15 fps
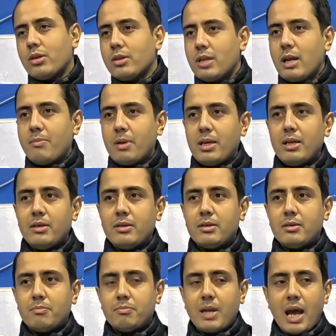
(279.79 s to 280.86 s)
There are many
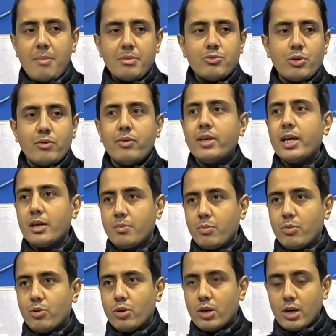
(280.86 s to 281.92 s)
times when we get
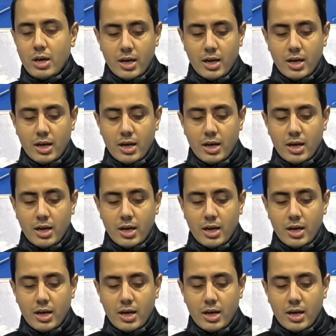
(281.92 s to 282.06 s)
bored.